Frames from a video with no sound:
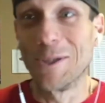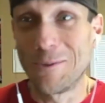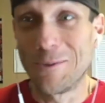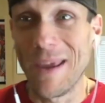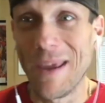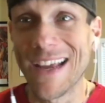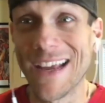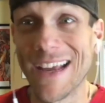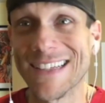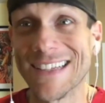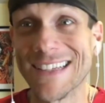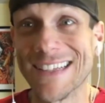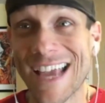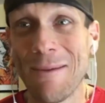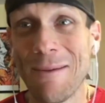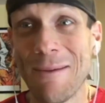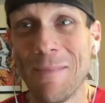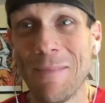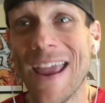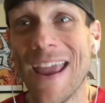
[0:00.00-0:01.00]
we speak in the
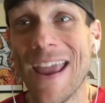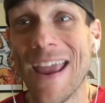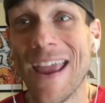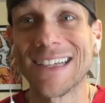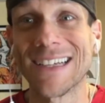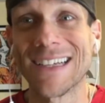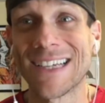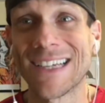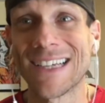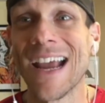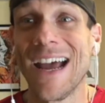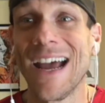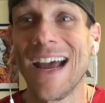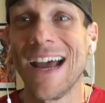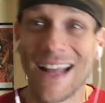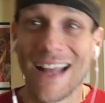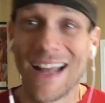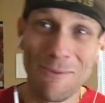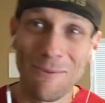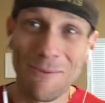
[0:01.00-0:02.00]
same English,
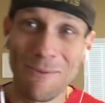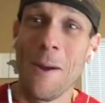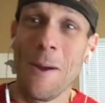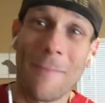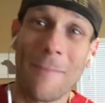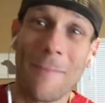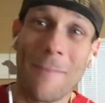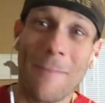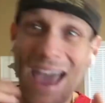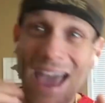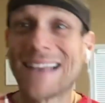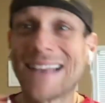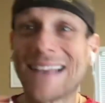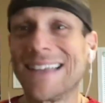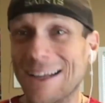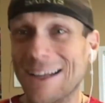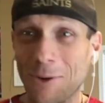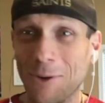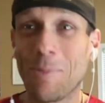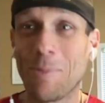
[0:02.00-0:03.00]
my
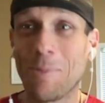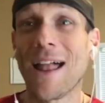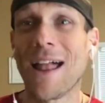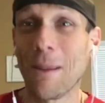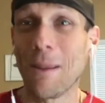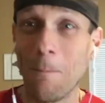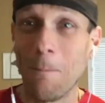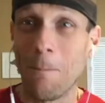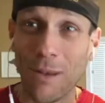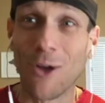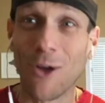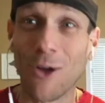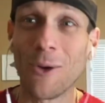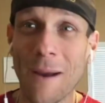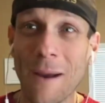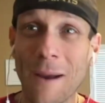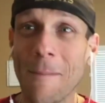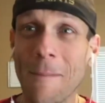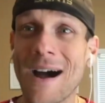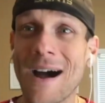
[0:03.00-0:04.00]
accent would probably blow their